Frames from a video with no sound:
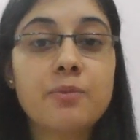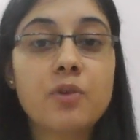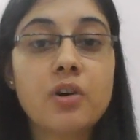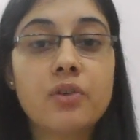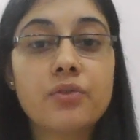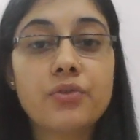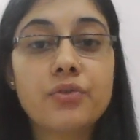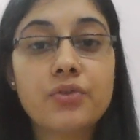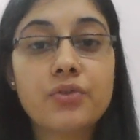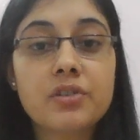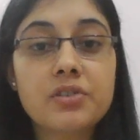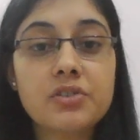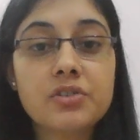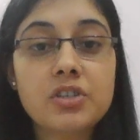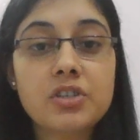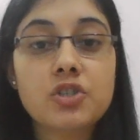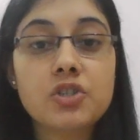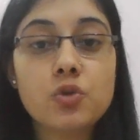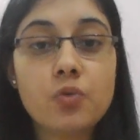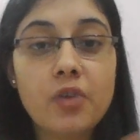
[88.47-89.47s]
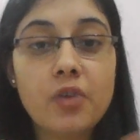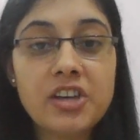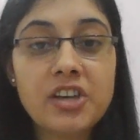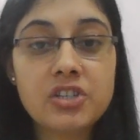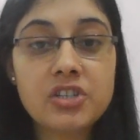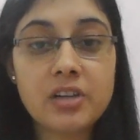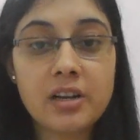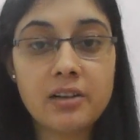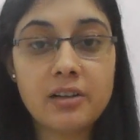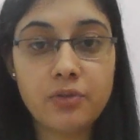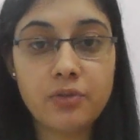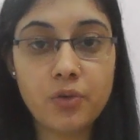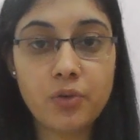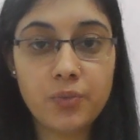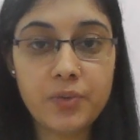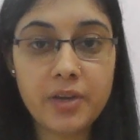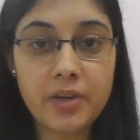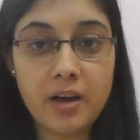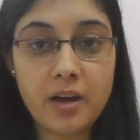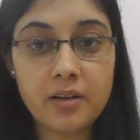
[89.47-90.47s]
of situational
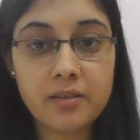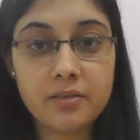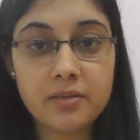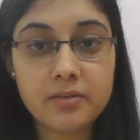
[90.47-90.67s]
phobia,